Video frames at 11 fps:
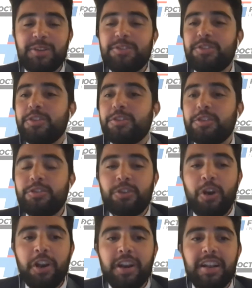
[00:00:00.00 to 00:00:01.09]
To
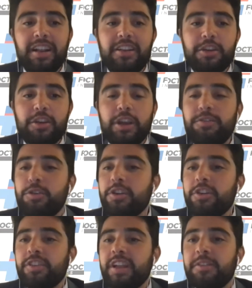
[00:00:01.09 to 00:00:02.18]
start, if you could
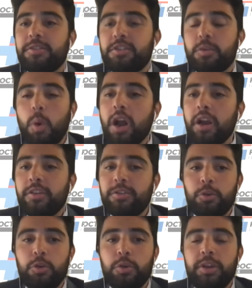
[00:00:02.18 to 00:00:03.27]
just kind of walk us
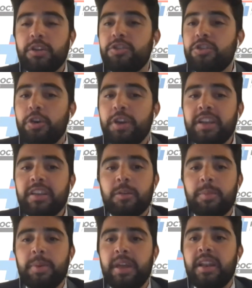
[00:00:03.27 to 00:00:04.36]
through your journey a little
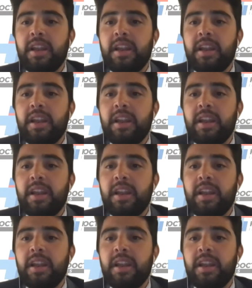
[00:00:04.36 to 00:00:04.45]
bit.